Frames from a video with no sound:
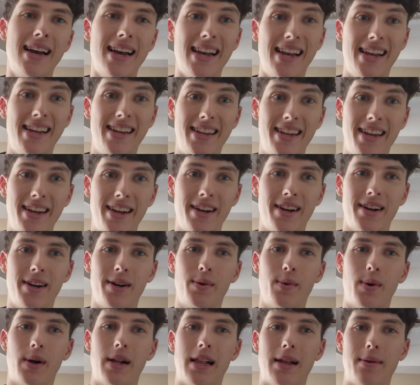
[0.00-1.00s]
in
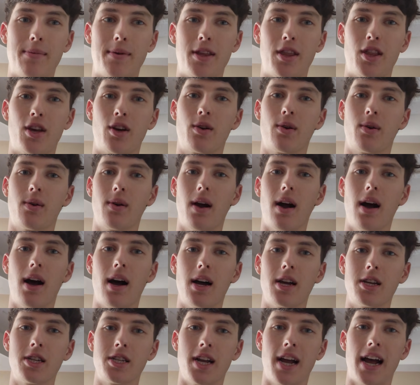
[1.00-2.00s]
here while I'm in the
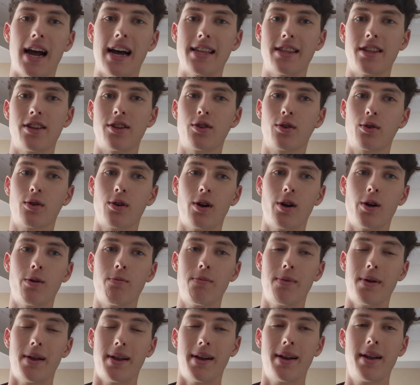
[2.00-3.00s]
garage. I have the door
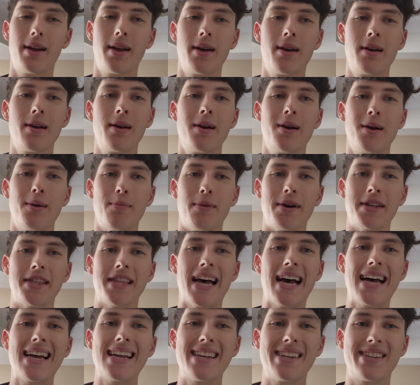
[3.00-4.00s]
open, but
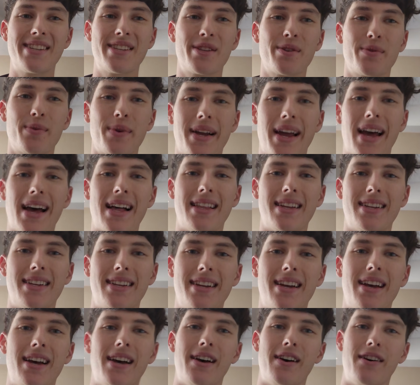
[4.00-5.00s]
that is the
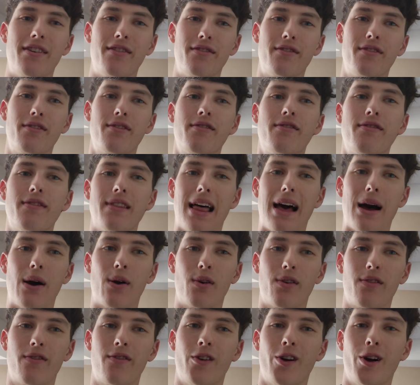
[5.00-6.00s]
reality of
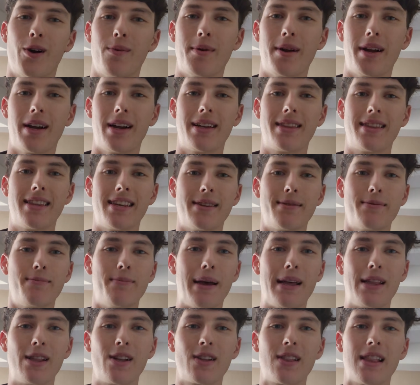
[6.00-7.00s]
flower farming. This
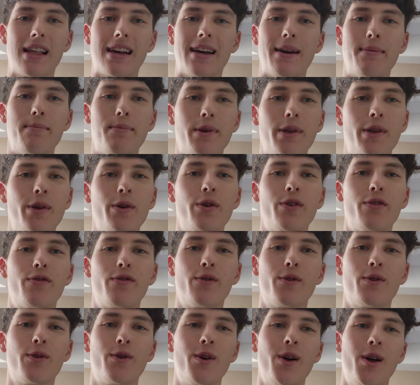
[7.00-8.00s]
may look like a
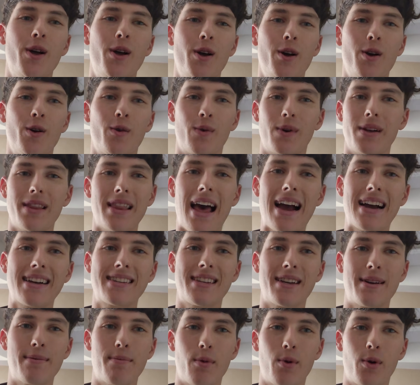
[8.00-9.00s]
beautiful,
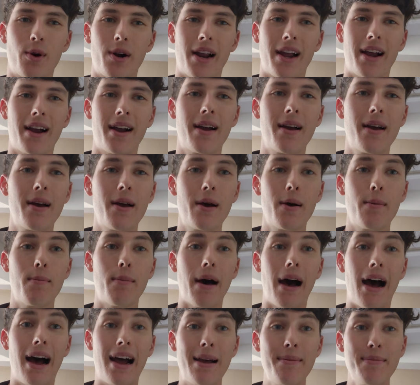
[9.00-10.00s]
relaxing morning,
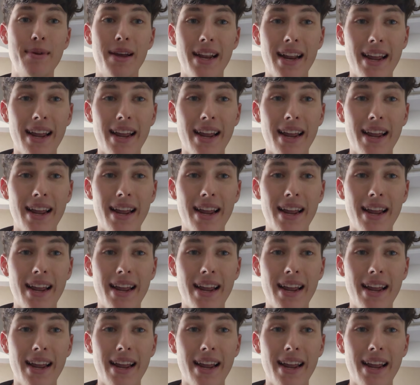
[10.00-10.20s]
but I am